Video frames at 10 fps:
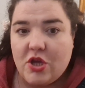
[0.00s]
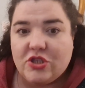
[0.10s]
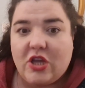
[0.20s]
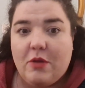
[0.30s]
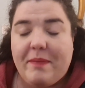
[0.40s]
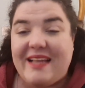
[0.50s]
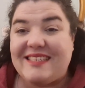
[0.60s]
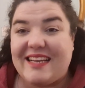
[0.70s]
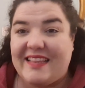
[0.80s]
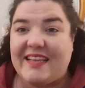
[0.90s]
So
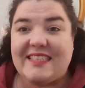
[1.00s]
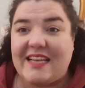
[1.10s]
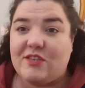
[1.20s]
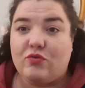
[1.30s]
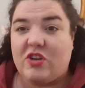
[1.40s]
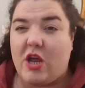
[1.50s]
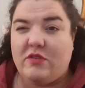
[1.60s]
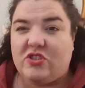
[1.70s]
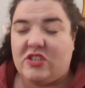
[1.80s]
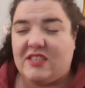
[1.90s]
basically they're sending all the
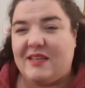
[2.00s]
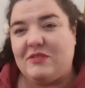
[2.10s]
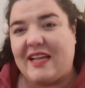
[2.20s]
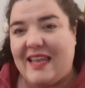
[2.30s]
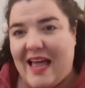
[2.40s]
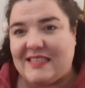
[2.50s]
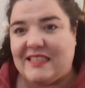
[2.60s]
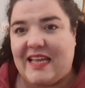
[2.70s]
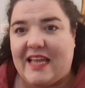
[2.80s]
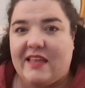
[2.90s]
notions. So there was like
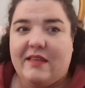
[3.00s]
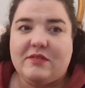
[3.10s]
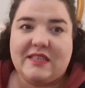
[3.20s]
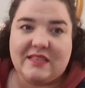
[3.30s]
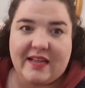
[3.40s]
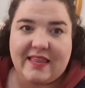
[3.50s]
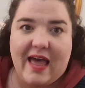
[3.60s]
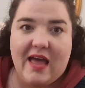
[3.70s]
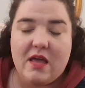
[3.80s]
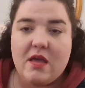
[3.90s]
elastic and there was things like
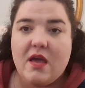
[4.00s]
that.